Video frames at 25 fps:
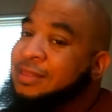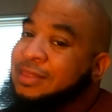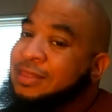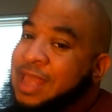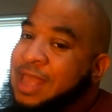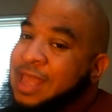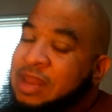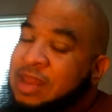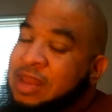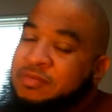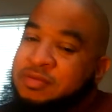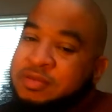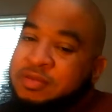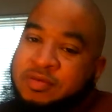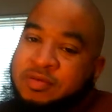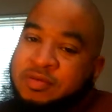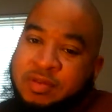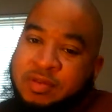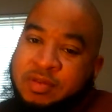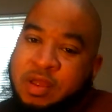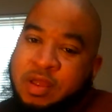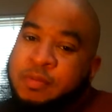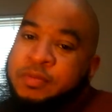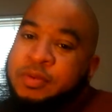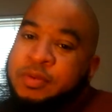that's what's going
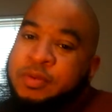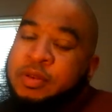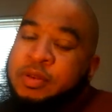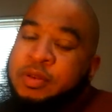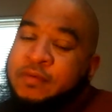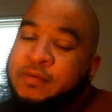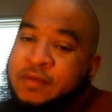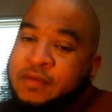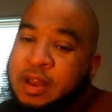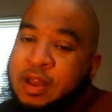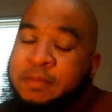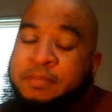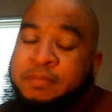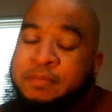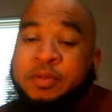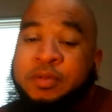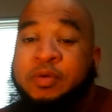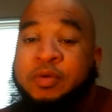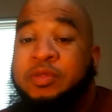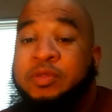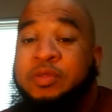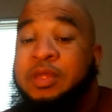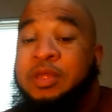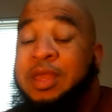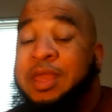to help you develop
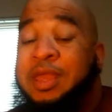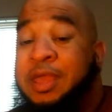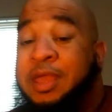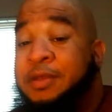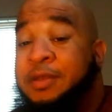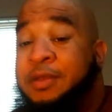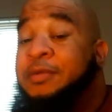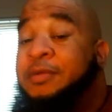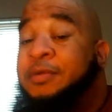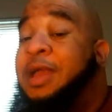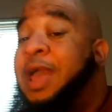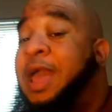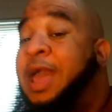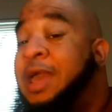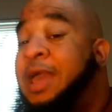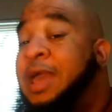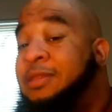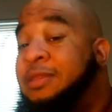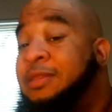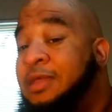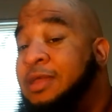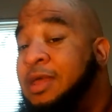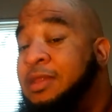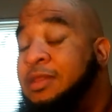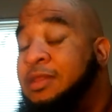those inner
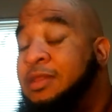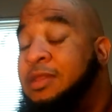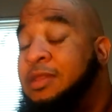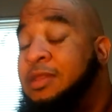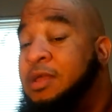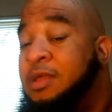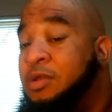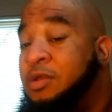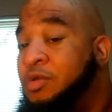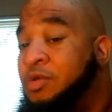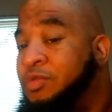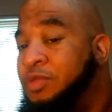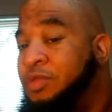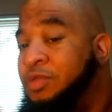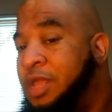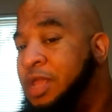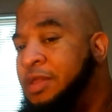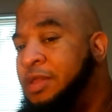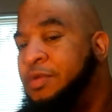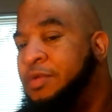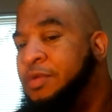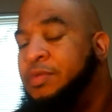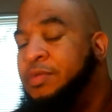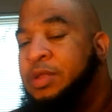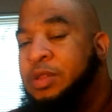assets, those
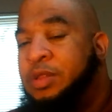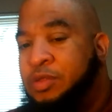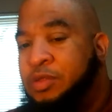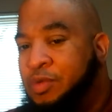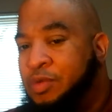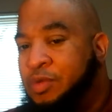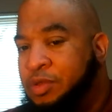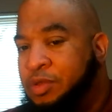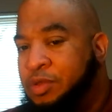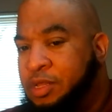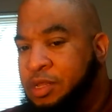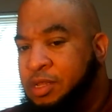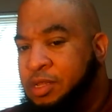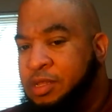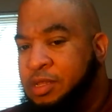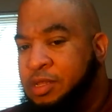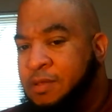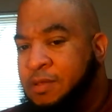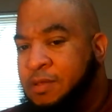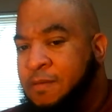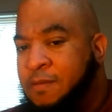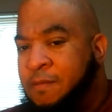inner resources.